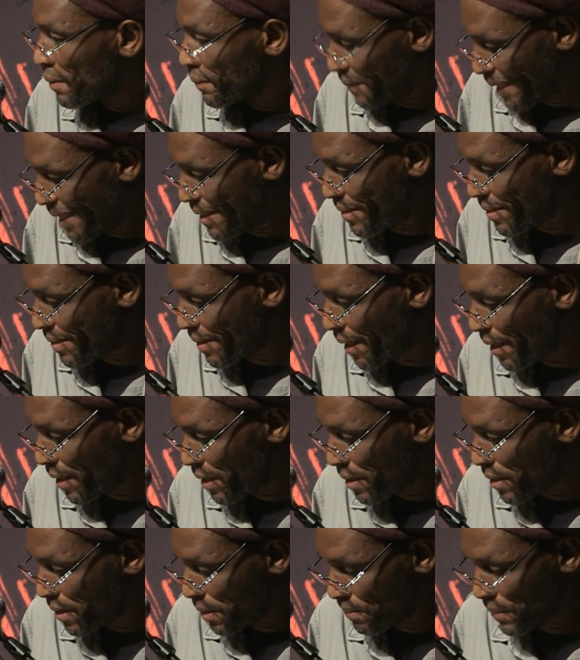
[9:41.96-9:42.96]
this
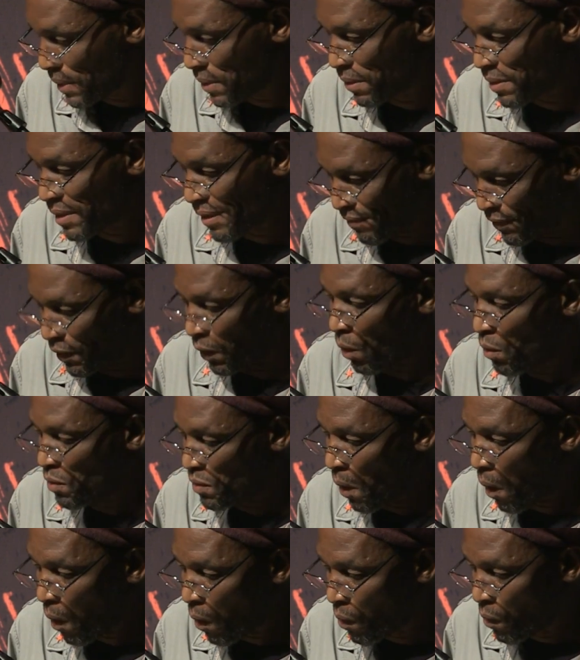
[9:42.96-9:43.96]
stage because I've grown
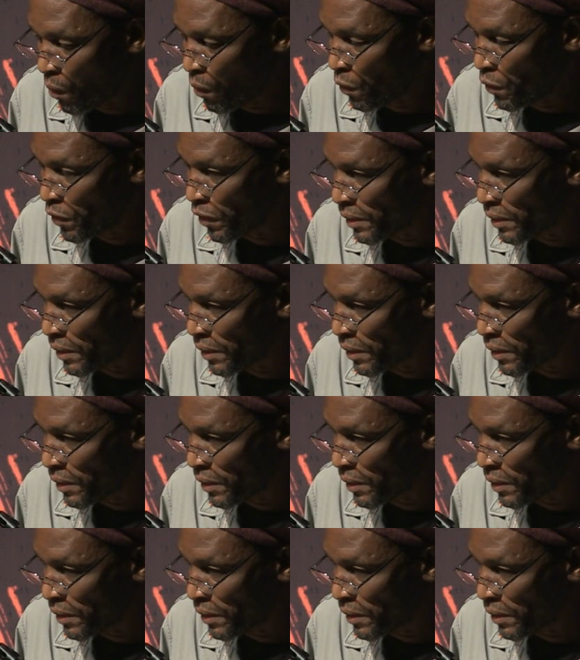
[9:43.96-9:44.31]
old